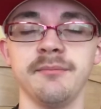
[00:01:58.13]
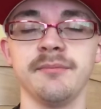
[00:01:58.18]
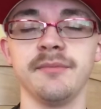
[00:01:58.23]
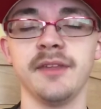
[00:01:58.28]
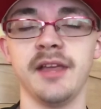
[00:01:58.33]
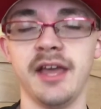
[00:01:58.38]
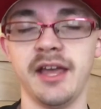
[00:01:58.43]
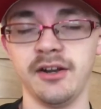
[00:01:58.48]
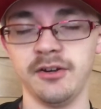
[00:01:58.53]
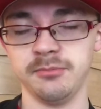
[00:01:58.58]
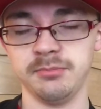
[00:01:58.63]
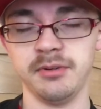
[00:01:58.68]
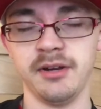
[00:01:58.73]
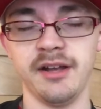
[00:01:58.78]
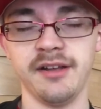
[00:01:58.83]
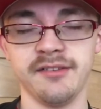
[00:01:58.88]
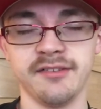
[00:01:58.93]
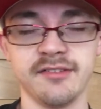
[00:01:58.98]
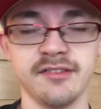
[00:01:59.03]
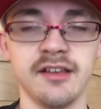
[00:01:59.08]
the
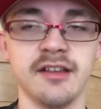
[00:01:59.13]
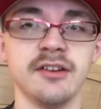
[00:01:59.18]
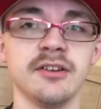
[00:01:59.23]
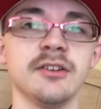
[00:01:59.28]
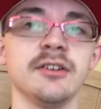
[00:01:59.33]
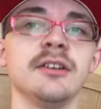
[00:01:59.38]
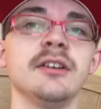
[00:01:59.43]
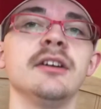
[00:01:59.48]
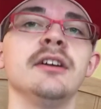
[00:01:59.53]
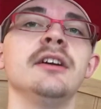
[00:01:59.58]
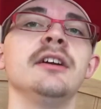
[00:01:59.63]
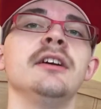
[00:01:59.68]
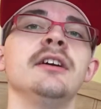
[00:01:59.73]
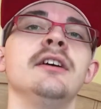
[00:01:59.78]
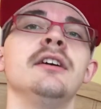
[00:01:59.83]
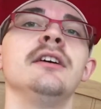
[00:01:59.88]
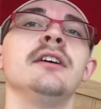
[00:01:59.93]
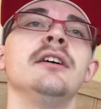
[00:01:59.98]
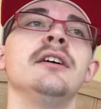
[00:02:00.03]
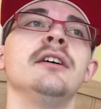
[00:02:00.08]
Enterprise Center.
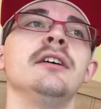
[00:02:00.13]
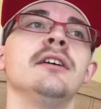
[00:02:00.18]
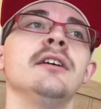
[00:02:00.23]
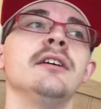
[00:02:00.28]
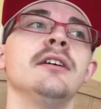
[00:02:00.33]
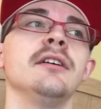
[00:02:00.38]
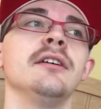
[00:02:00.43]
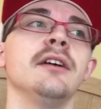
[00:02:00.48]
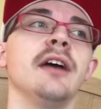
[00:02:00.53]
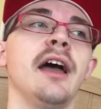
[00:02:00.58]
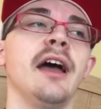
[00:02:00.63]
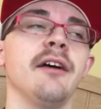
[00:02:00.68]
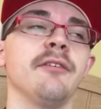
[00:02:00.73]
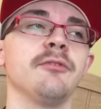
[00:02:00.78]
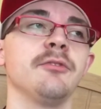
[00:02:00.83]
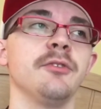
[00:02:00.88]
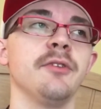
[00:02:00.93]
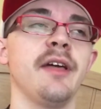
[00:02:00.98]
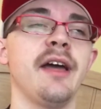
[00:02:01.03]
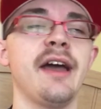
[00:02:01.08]

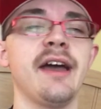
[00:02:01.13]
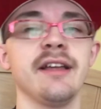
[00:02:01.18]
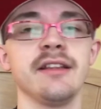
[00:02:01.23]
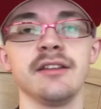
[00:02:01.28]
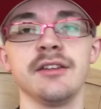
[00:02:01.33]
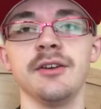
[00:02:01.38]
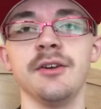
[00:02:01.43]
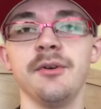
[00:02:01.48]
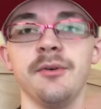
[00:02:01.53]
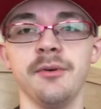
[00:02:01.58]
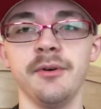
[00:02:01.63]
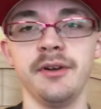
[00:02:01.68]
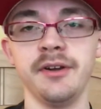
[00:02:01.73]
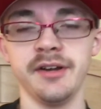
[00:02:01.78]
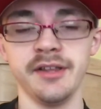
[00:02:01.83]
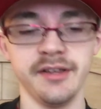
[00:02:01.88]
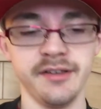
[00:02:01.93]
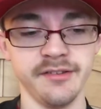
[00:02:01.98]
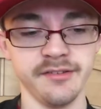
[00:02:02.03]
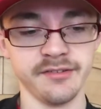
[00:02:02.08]
After that, you know what
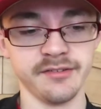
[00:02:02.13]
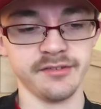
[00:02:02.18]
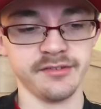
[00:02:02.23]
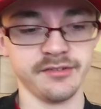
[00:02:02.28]
it is.